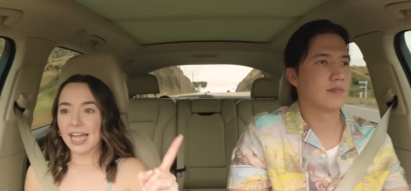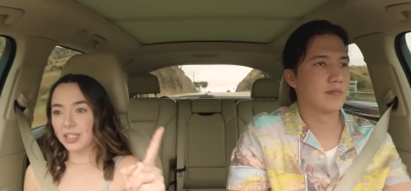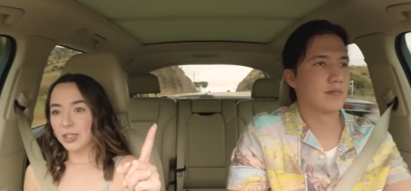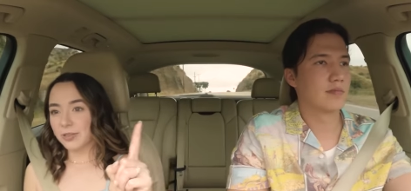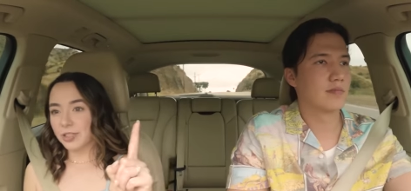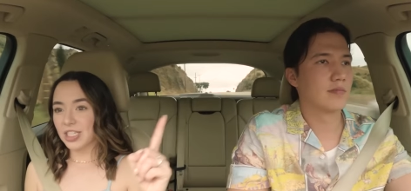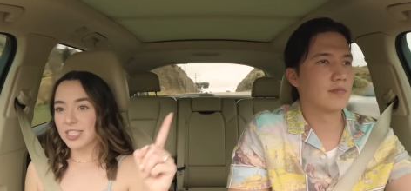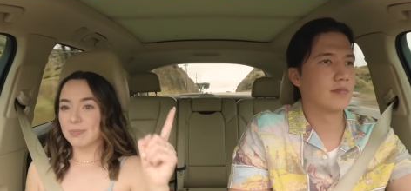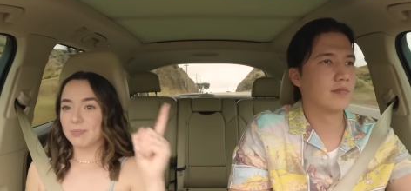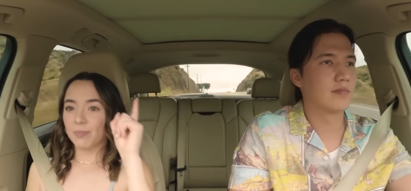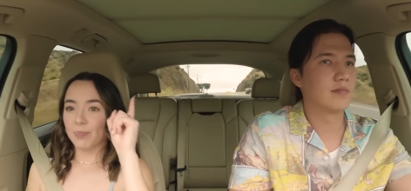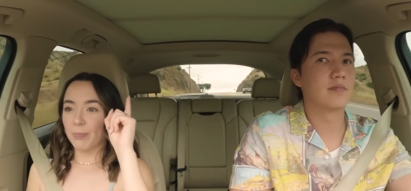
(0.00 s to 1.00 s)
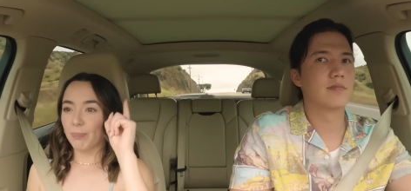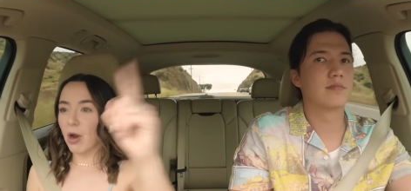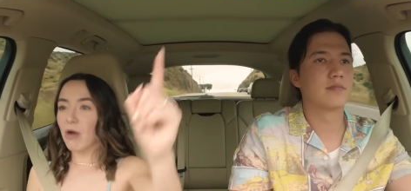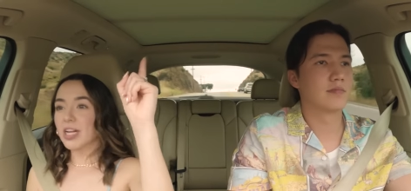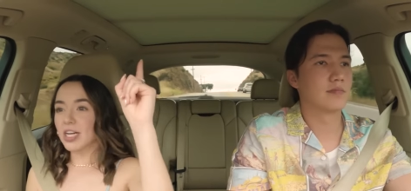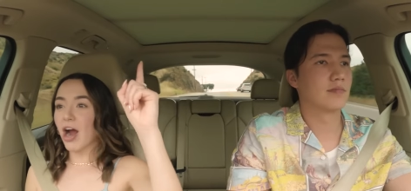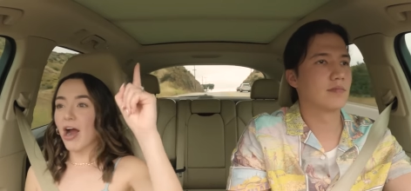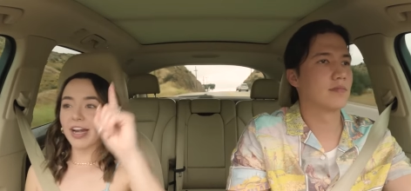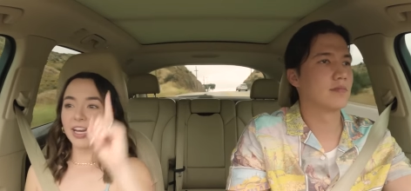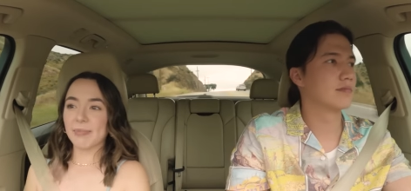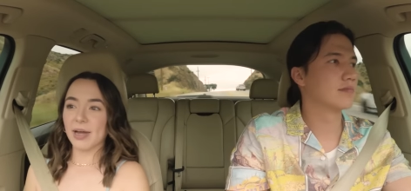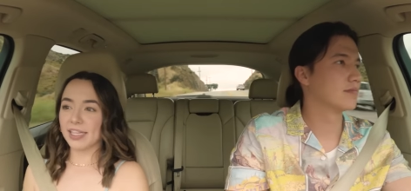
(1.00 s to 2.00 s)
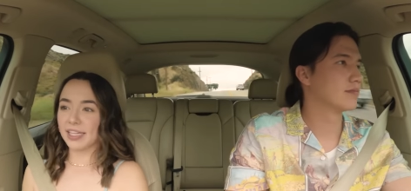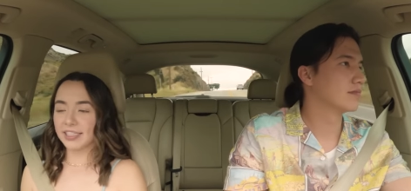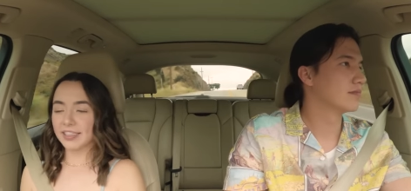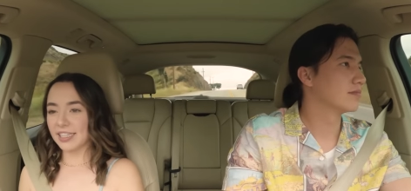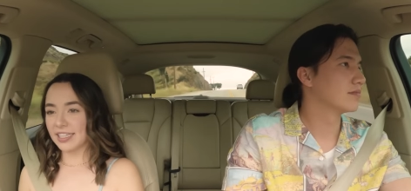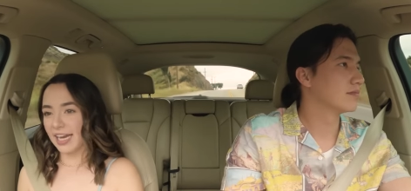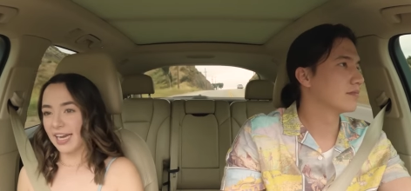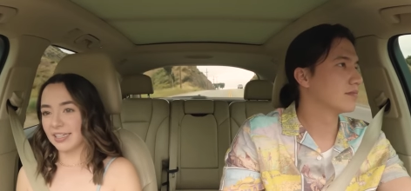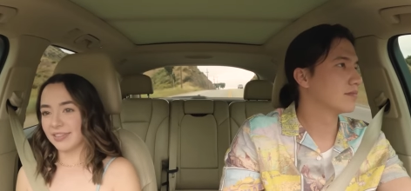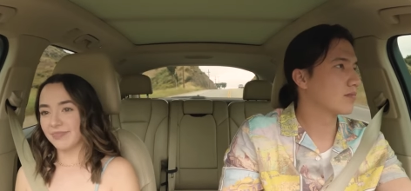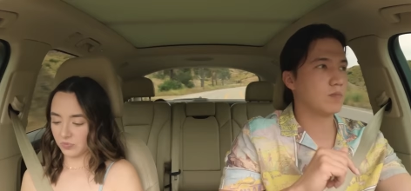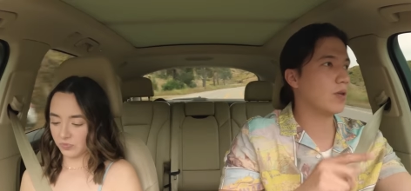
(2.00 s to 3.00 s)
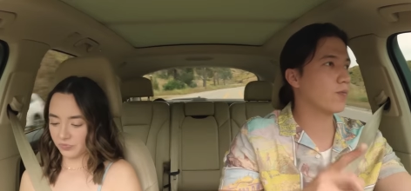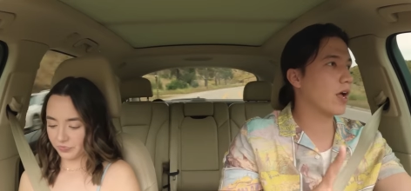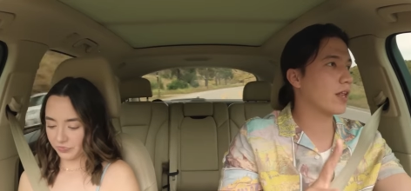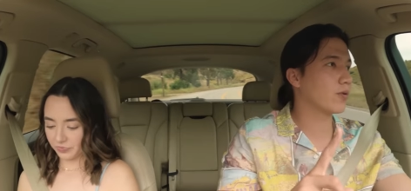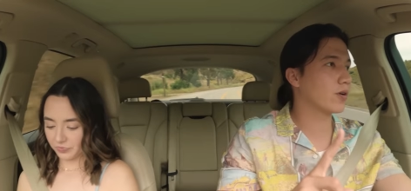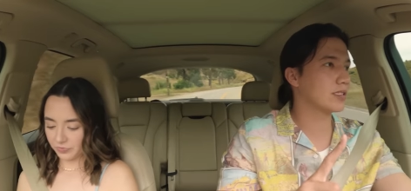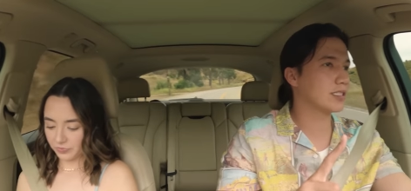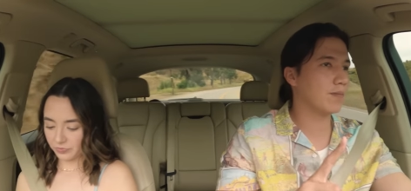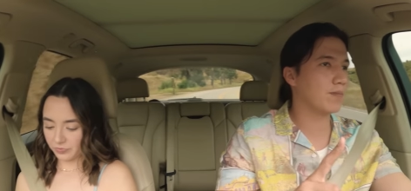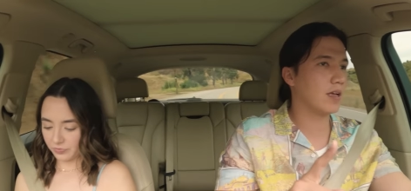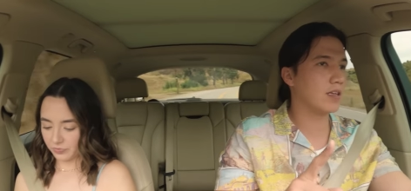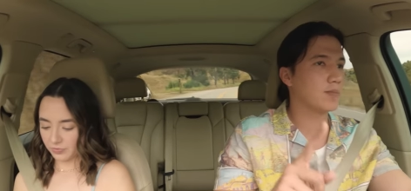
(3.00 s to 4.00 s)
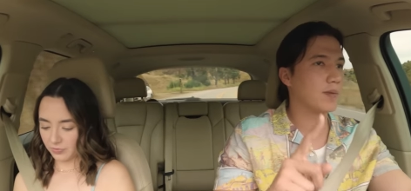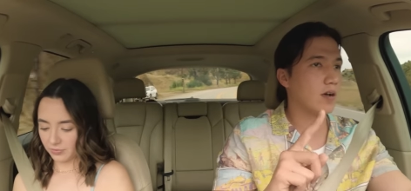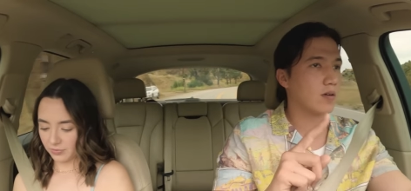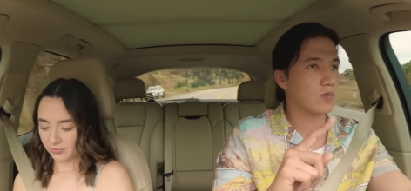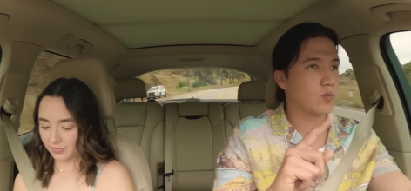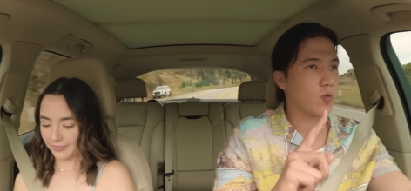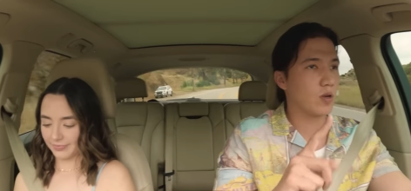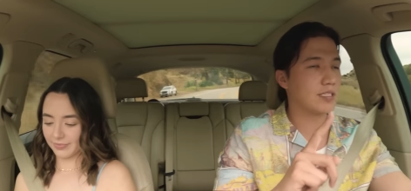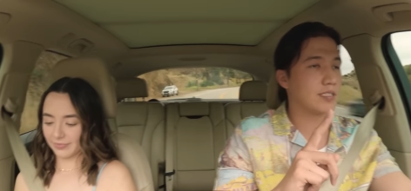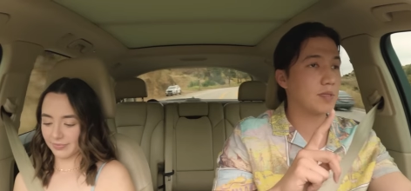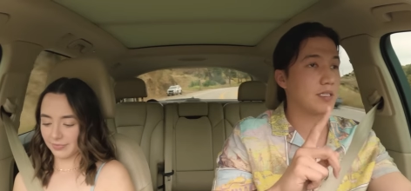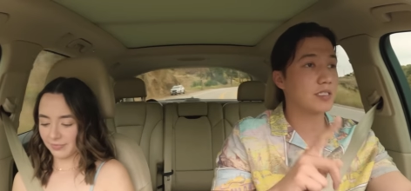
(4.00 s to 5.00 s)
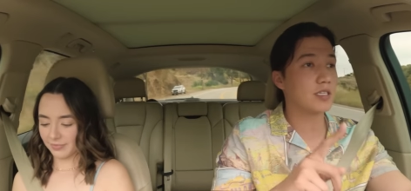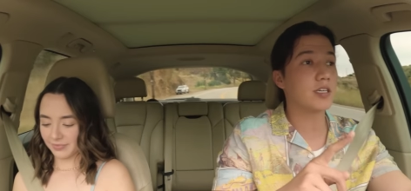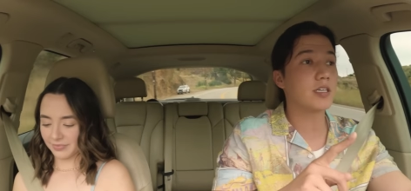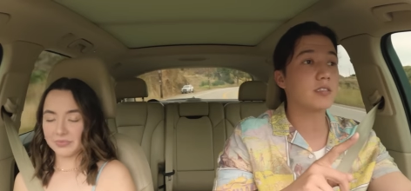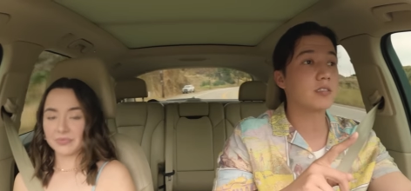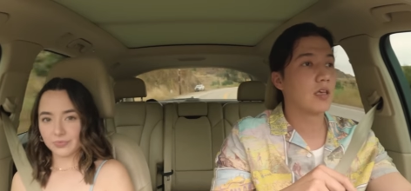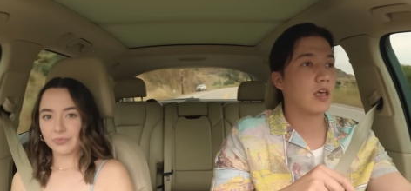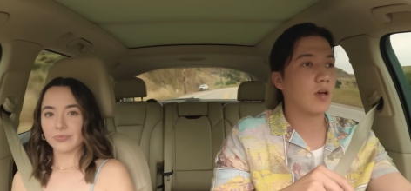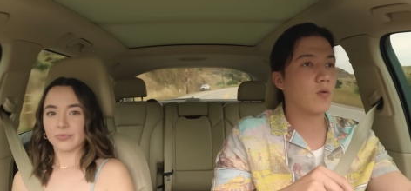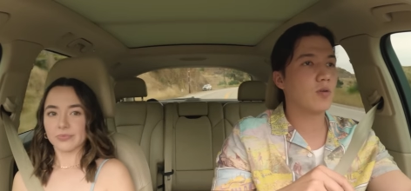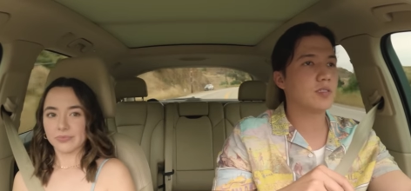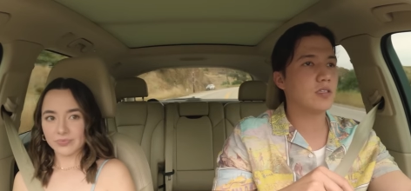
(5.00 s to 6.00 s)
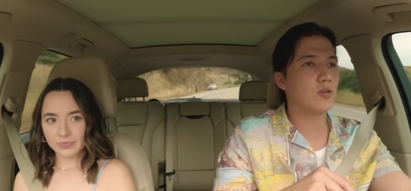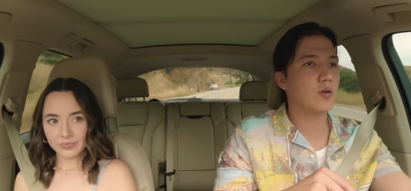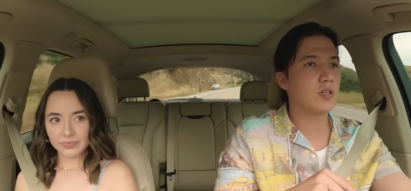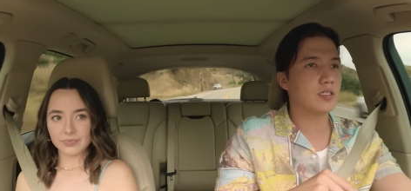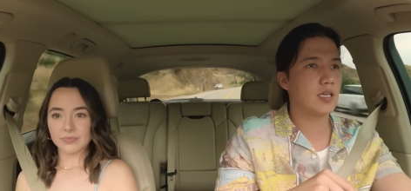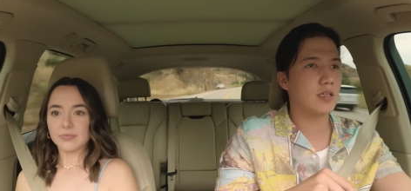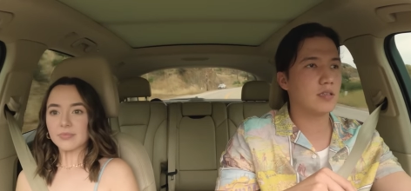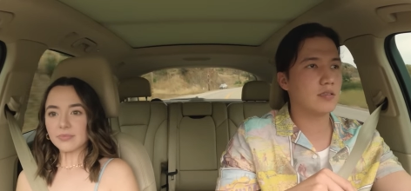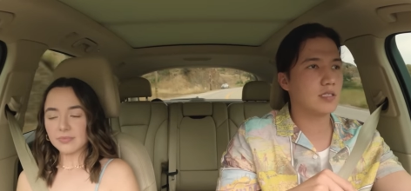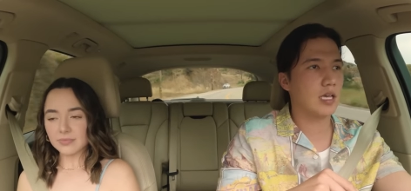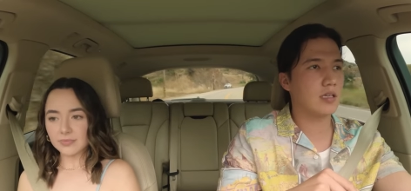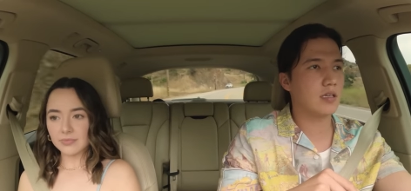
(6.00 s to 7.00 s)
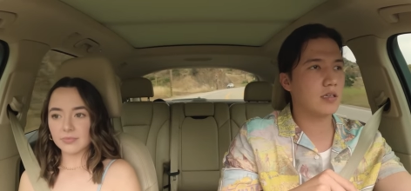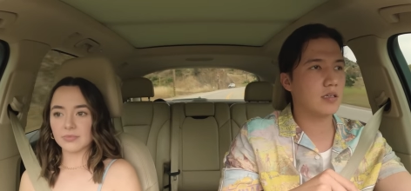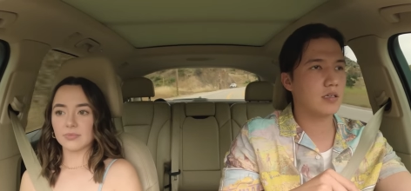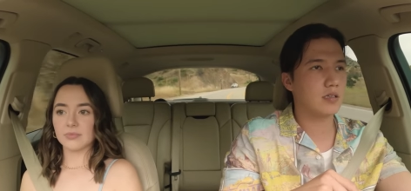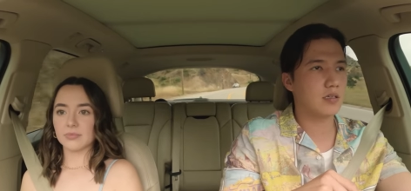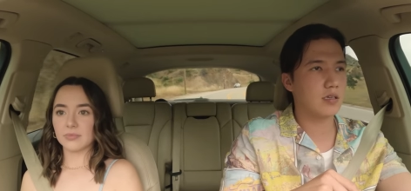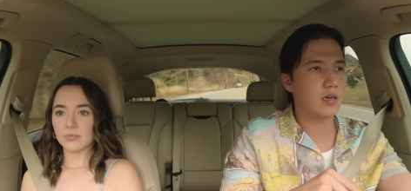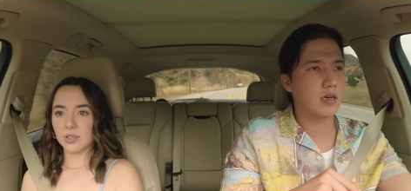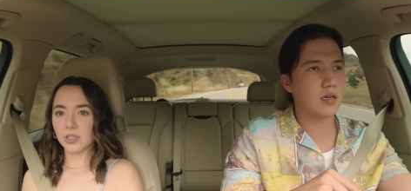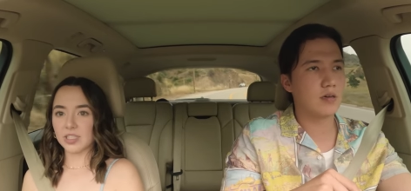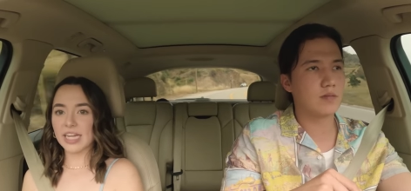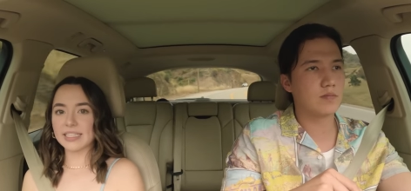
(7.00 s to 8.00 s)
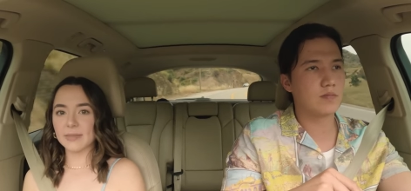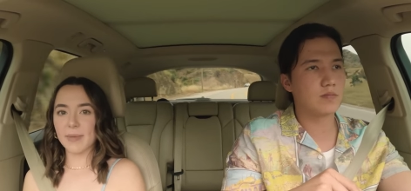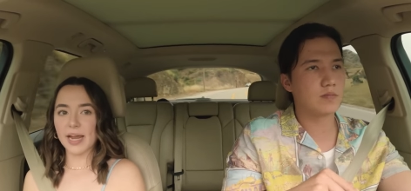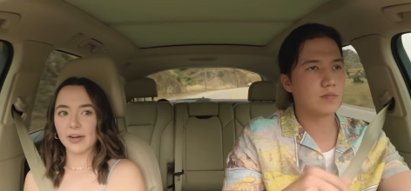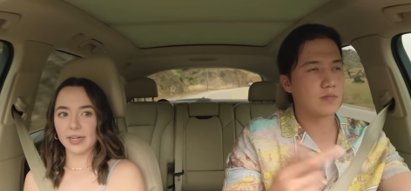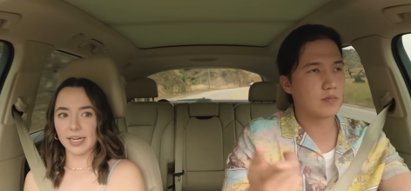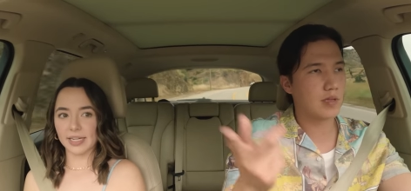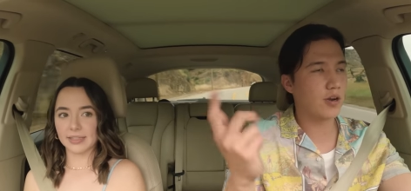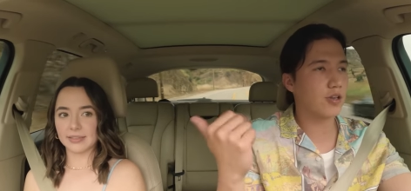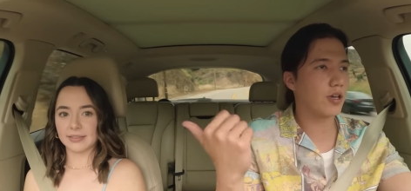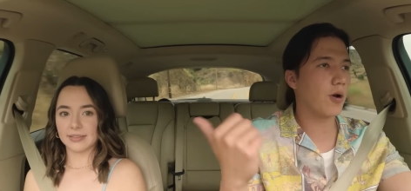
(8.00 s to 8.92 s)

Speaker 1: and you'll just be brokenhearted by the end of the day.
Speaker 2: Me and Ronnie were on the same page about wanting something serious. And what was it you always said? Dating
Speaker 1: Um, you date to marry.
Speaker 2: There you